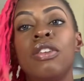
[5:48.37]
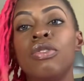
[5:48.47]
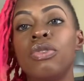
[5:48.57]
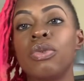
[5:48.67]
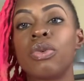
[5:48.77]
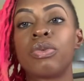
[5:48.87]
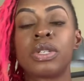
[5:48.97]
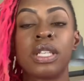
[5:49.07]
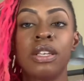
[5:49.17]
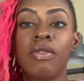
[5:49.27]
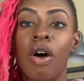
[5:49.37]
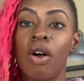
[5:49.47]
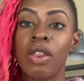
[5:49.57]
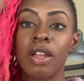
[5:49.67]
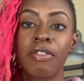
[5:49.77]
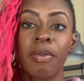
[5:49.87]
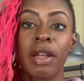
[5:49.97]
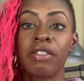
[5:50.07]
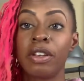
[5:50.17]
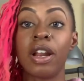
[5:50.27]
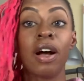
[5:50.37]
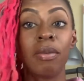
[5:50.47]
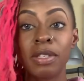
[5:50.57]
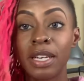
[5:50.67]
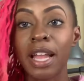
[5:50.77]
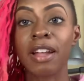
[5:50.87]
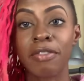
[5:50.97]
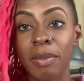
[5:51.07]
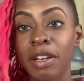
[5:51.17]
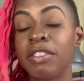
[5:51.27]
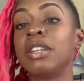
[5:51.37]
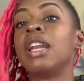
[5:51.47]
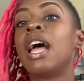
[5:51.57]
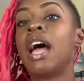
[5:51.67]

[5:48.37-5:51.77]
you'll receive all the information, up-to-date information.